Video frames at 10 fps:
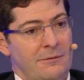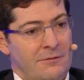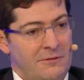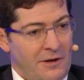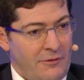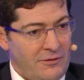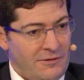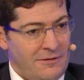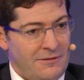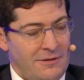
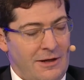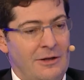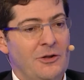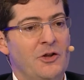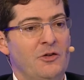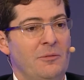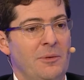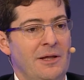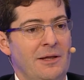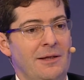services, and
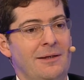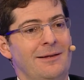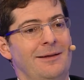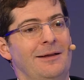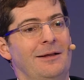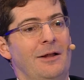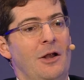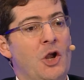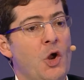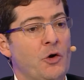notably
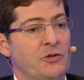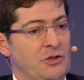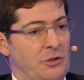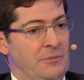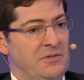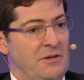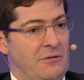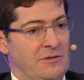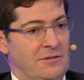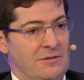long-term
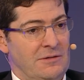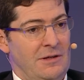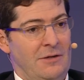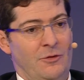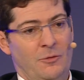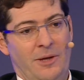services. If you